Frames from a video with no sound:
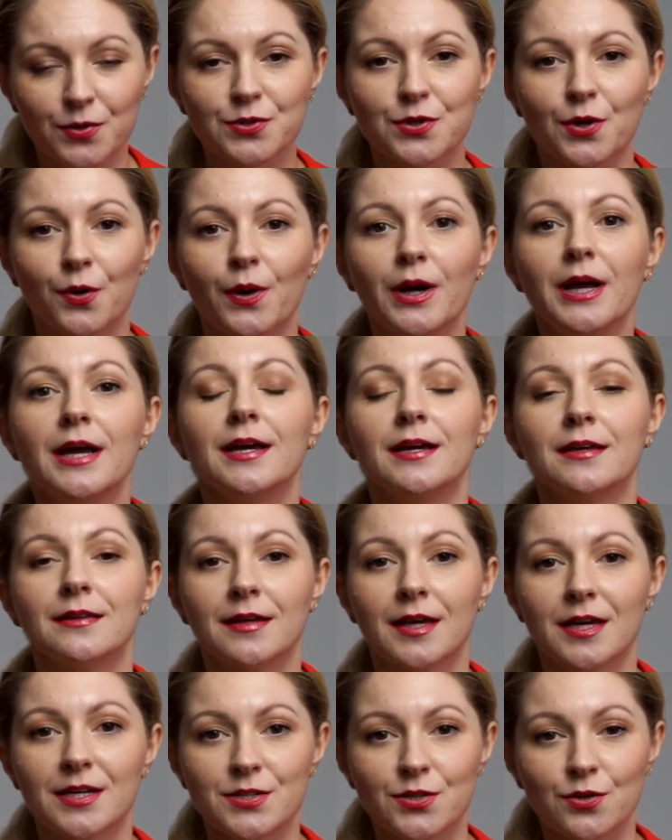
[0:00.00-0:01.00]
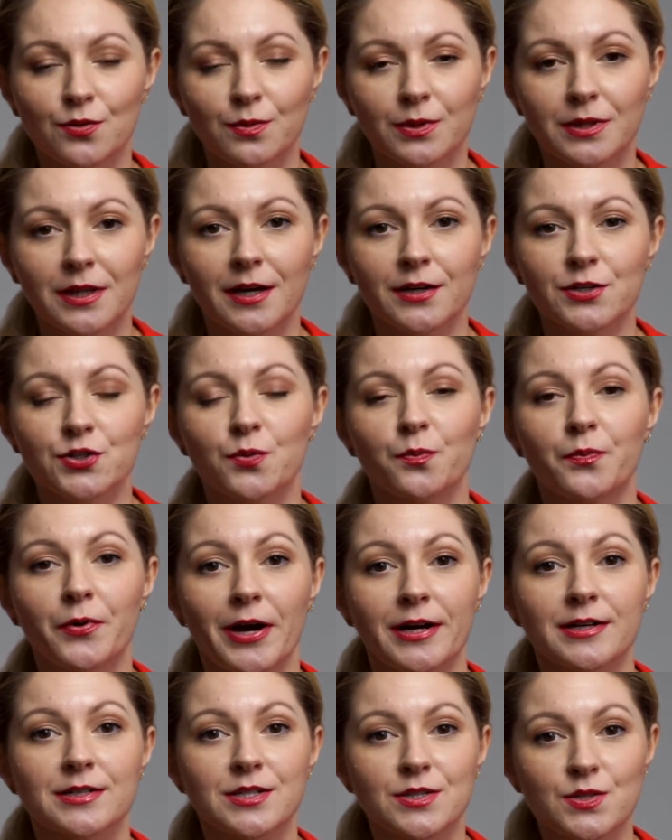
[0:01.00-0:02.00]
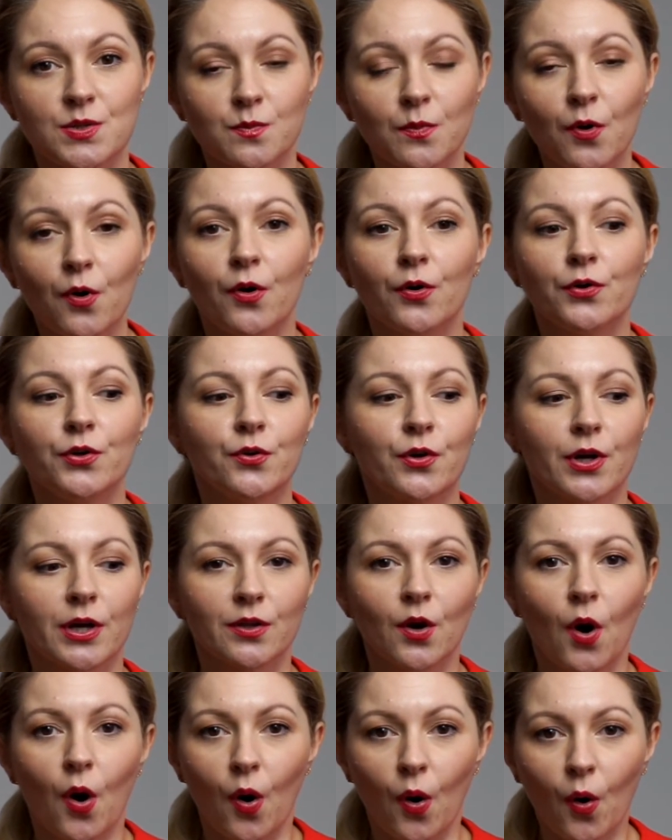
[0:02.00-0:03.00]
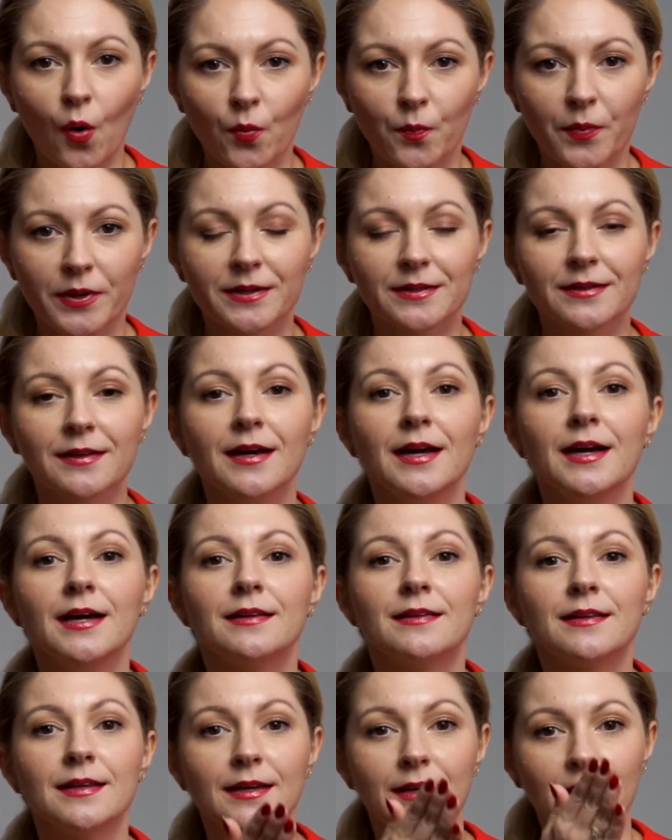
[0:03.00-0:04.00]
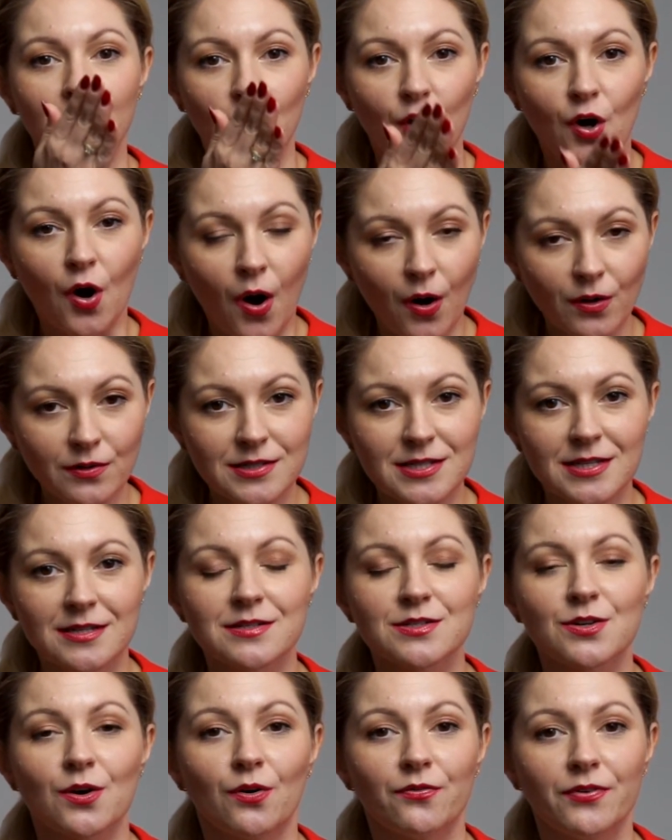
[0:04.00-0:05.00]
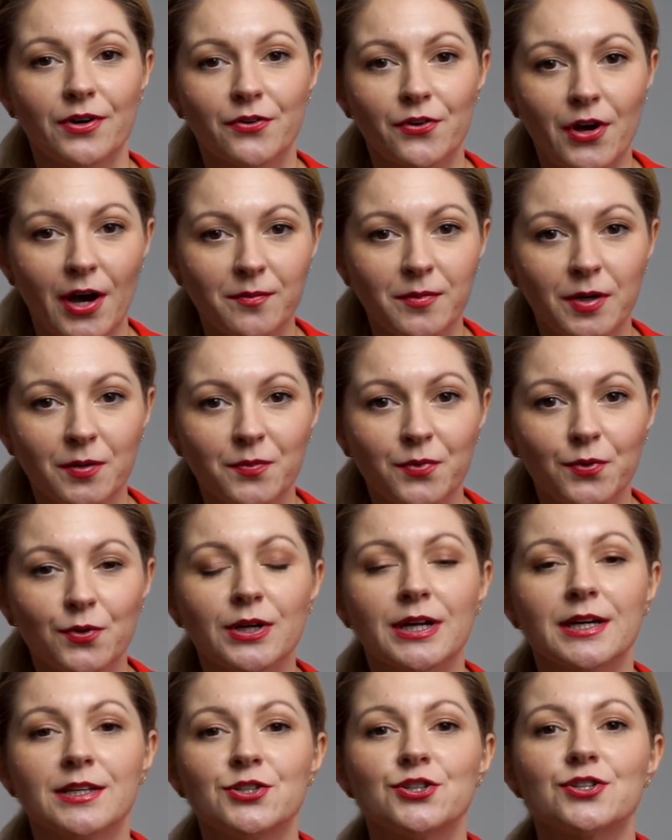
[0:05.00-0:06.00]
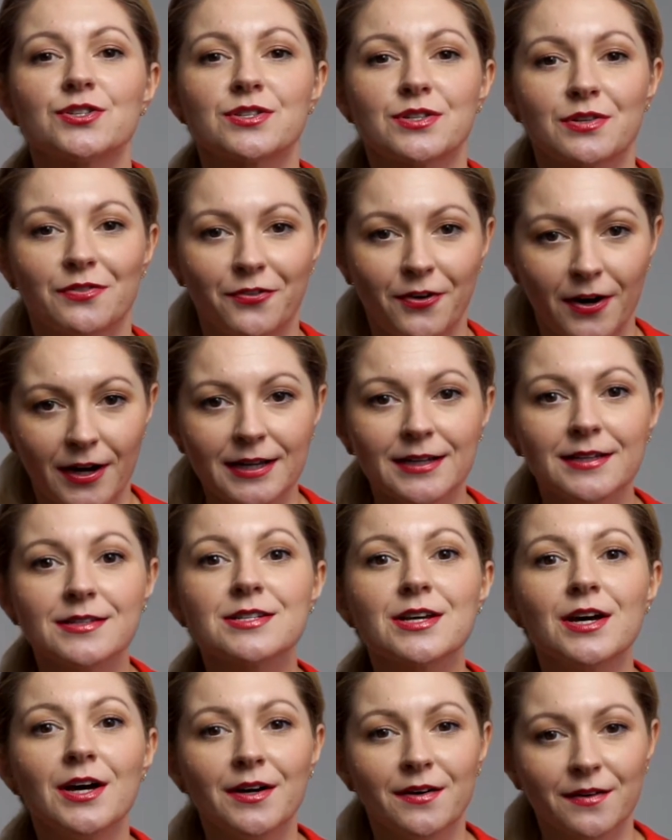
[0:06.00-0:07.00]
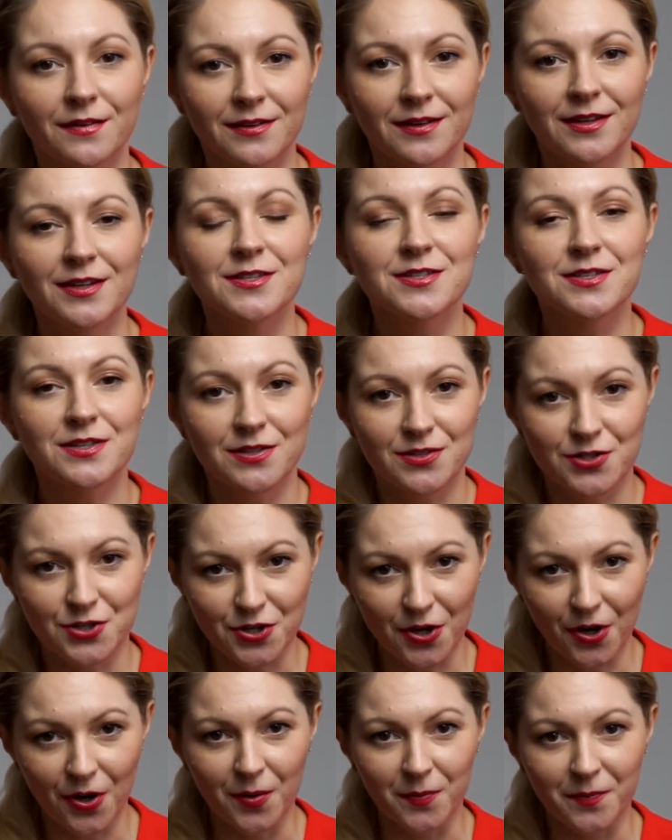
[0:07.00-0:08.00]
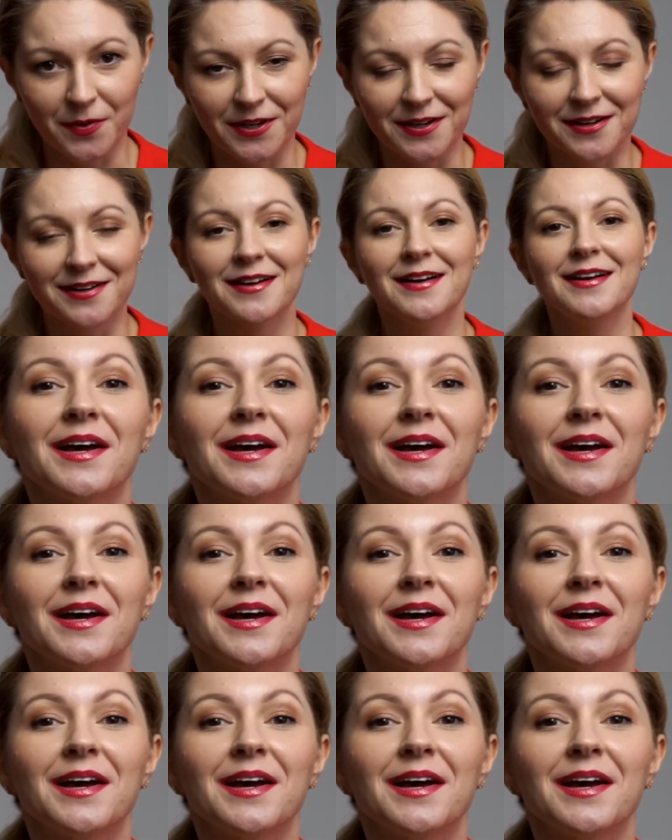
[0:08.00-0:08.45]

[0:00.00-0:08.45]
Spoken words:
So in case you would like to practice more, you can open the content of a grammar book and just find this topic.